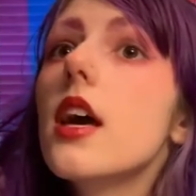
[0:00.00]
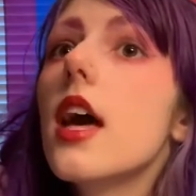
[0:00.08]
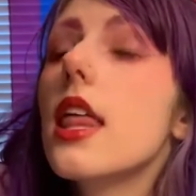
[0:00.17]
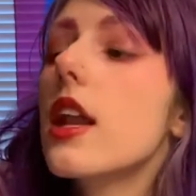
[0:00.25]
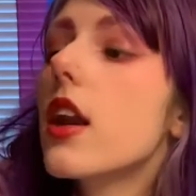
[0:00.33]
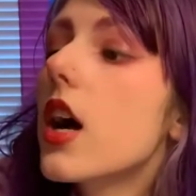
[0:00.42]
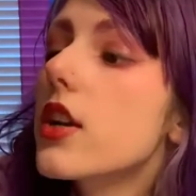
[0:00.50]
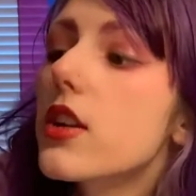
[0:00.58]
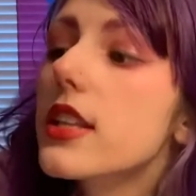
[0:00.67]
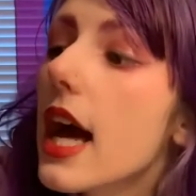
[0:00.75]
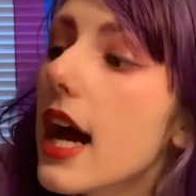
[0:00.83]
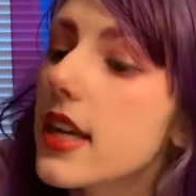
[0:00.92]
And then under
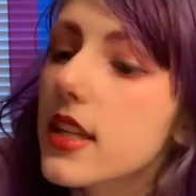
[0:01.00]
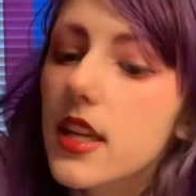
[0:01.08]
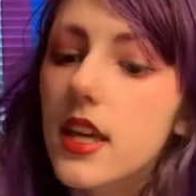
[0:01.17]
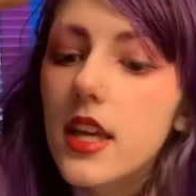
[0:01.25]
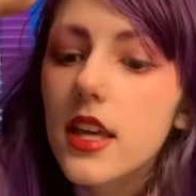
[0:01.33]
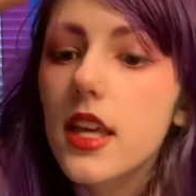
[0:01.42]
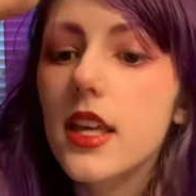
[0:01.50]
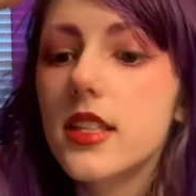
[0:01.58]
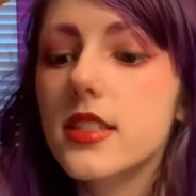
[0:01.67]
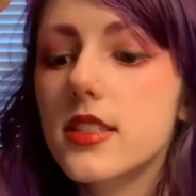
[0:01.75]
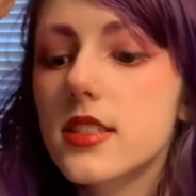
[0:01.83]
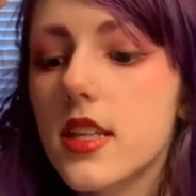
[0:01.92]
that
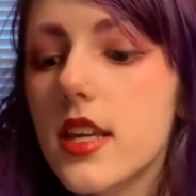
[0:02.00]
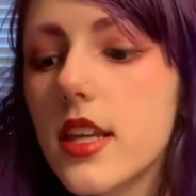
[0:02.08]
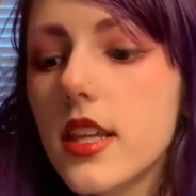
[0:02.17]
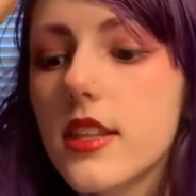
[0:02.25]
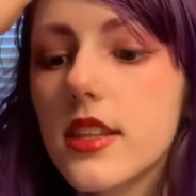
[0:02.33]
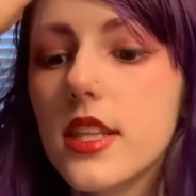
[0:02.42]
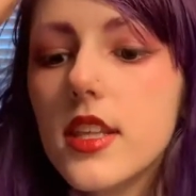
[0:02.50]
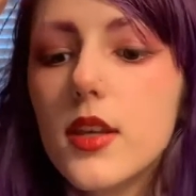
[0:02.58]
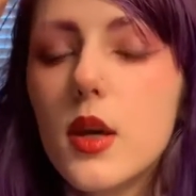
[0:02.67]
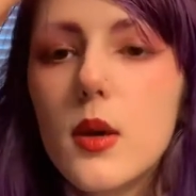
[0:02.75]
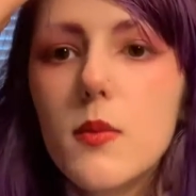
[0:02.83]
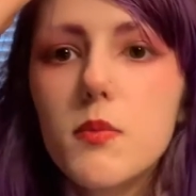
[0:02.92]
is the
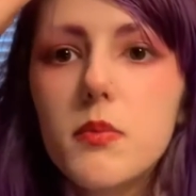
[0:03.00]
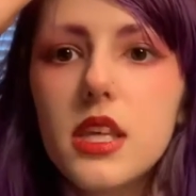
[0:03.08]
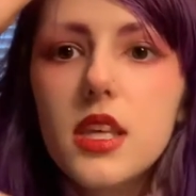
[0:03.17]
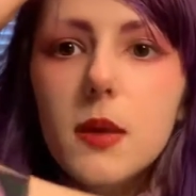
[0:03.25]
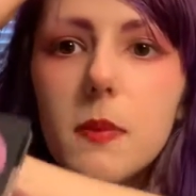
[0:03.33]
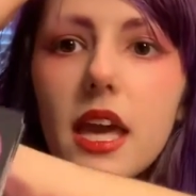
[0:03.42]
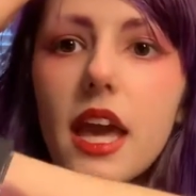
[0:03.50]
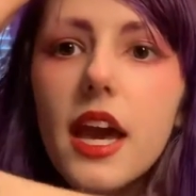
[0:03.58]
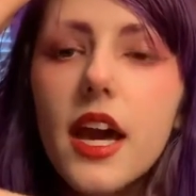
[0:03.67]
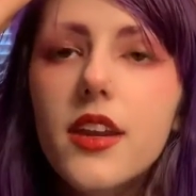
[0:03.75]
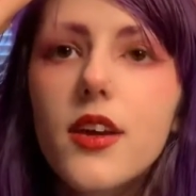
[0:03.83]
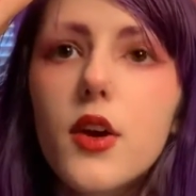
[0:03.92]
Big
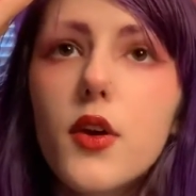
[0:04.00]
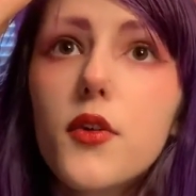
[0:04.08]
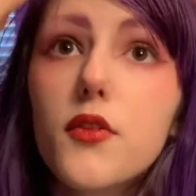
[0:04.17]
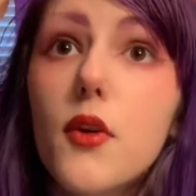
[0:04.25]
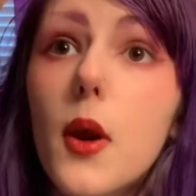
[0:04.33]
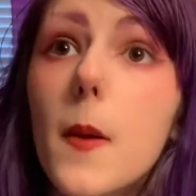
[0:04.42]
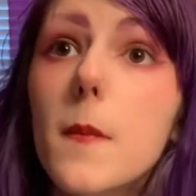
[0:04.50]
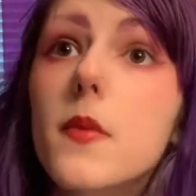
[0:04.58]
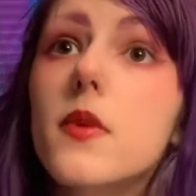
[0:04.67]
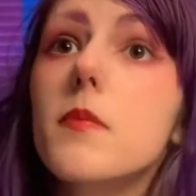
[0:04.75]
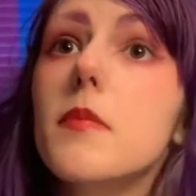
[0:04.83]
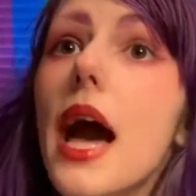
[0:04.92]
Pan from
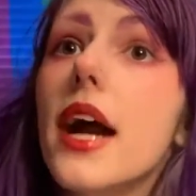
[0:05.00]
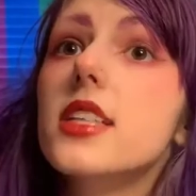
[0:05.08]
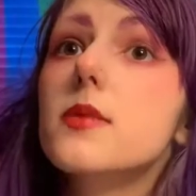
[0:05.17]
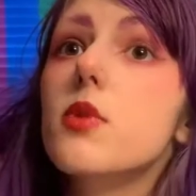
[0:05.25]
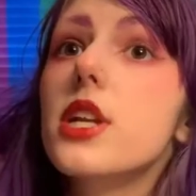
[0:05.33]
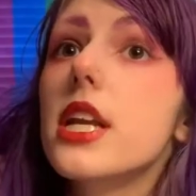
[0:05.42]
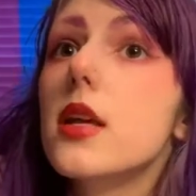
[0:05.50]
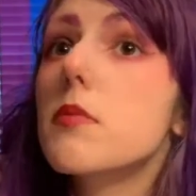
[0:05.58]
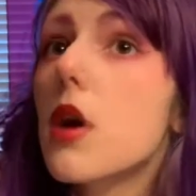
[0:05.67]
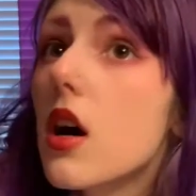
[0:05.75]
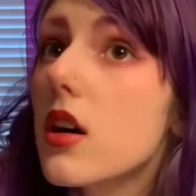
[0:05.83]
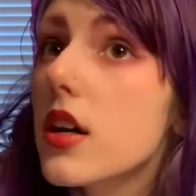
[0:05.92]
Max Pretty and
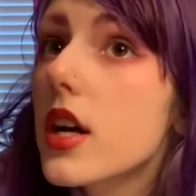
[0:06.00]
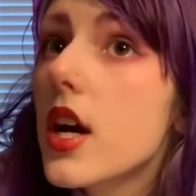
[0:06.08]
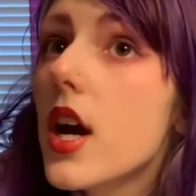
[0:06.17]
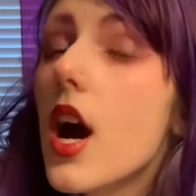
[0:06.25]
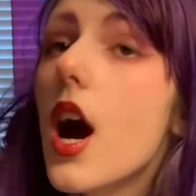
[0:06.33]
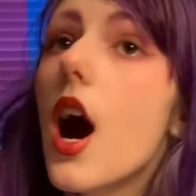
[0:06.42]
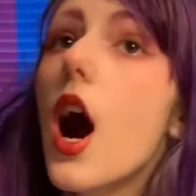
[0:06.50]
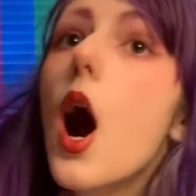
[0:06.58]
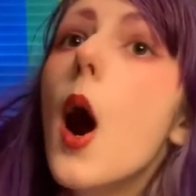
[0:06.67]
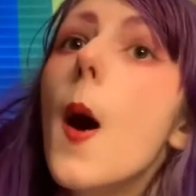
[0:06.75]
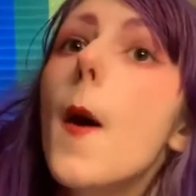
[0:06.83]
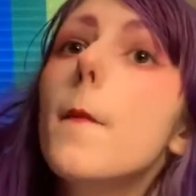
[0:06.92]
Punk.
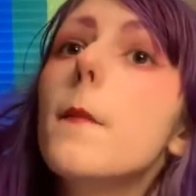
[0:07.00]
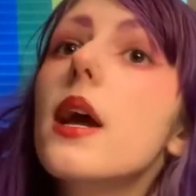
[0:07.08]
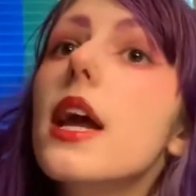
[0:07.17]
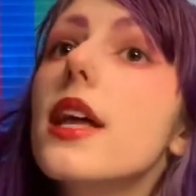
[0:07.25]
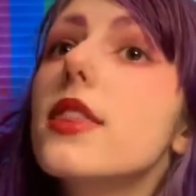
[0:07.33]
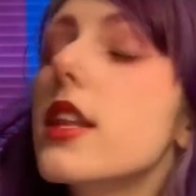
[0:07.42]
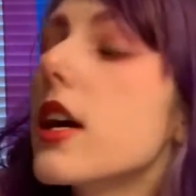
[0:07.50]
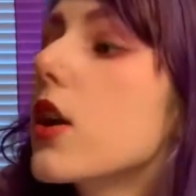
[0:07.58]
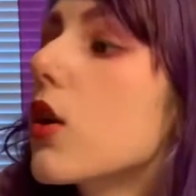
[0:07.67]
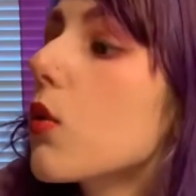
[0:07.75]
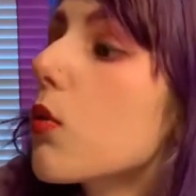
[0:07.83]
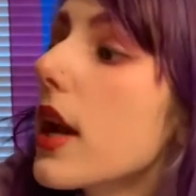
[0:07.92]
And then
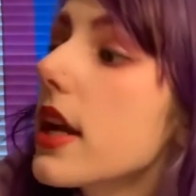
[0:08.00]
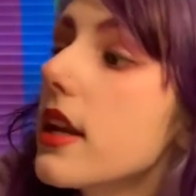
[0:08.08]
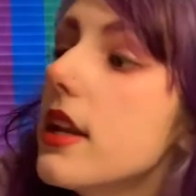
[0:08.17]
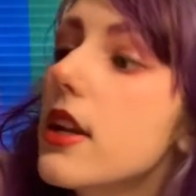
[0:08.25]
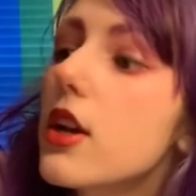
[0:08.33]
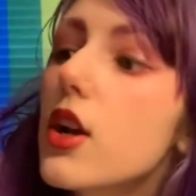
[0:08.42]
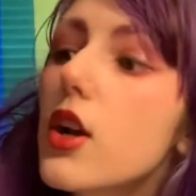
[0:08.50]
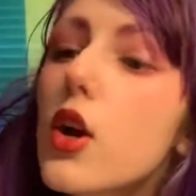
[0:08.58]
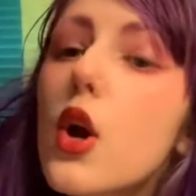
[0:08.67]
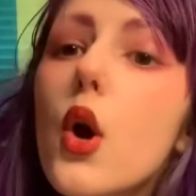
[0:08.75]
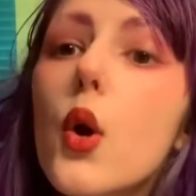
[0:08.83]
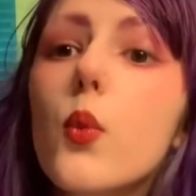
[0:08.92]
right here,
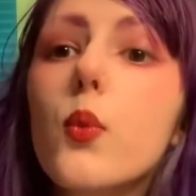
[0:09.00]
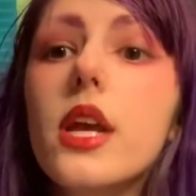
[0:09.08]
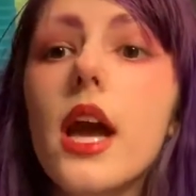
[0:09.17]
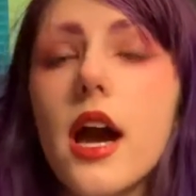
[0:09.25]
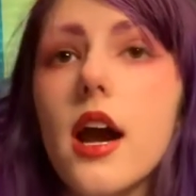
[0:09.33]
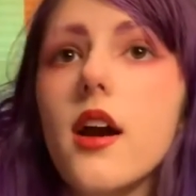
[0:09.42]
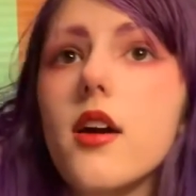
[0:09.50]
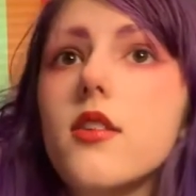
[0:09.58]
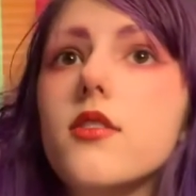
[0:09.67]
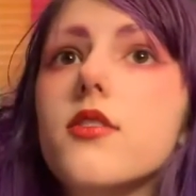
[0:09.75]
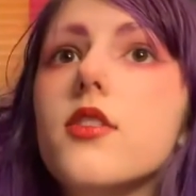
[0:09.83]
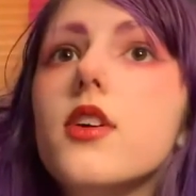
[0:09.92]
we have